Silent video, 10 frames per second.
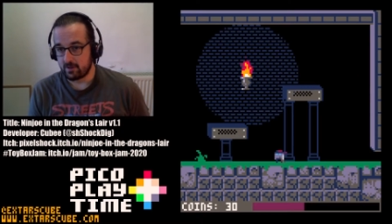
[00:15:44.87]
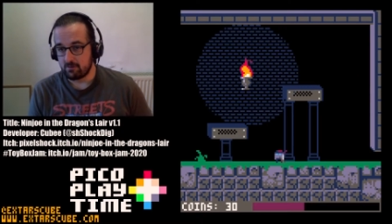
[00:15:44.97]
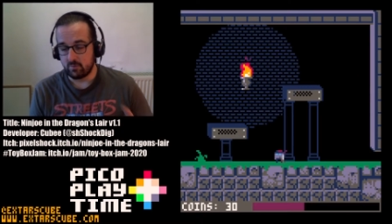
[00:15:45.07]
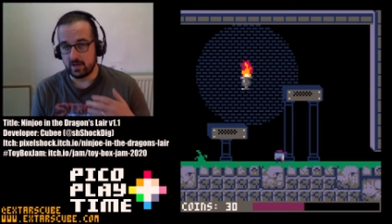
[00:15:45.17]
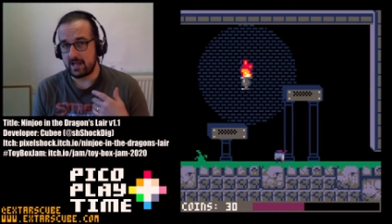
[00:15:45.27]

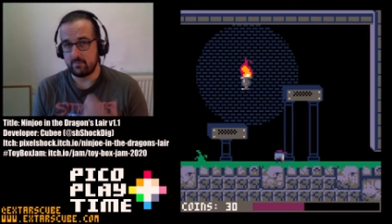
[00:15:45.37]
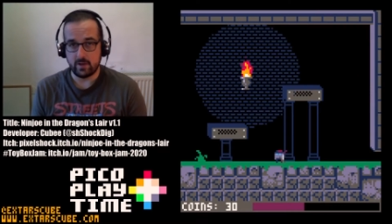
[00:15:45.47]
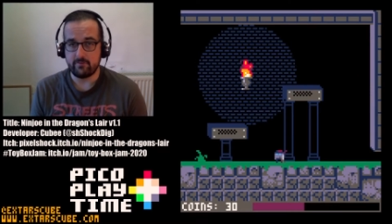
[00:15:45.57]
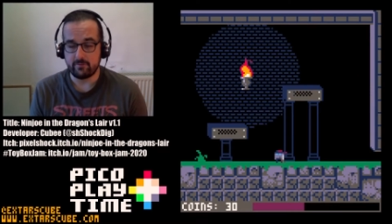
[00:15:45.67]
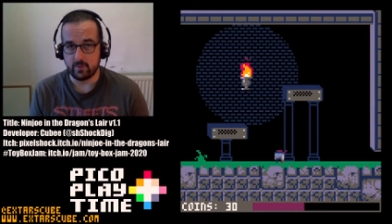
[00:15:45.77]
or
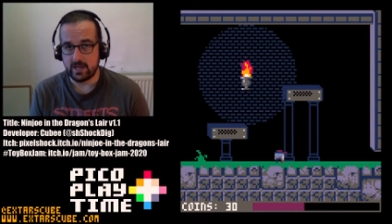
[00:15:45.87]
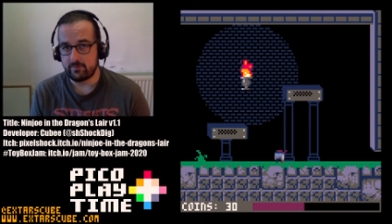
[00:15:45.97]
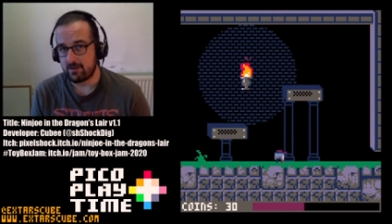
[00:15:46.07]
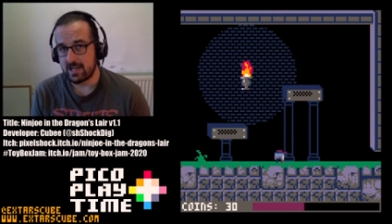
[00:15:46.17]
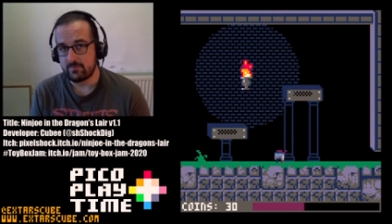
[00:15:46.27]

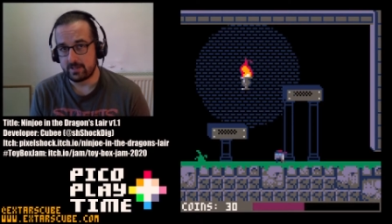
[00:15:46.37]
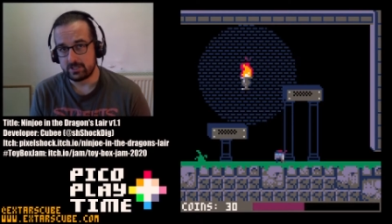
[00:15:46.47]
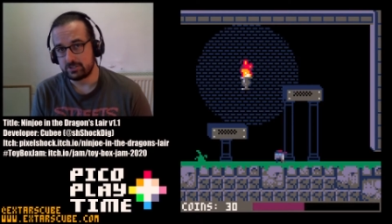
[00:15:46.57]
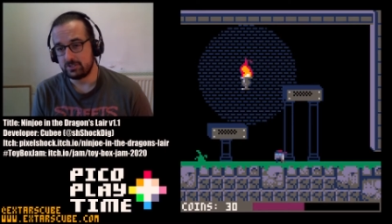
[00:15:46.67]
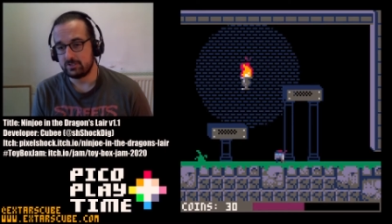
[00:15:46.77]
whenever I've
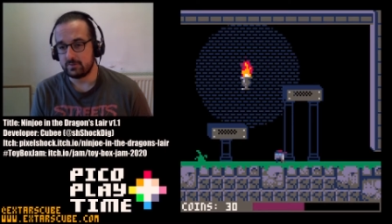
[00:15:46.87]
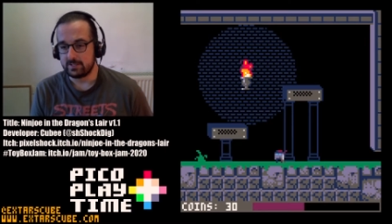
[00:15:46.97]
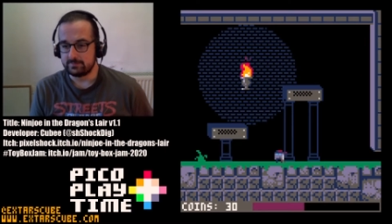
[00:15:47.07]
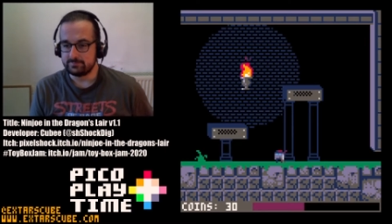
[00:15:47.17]
managed to do it,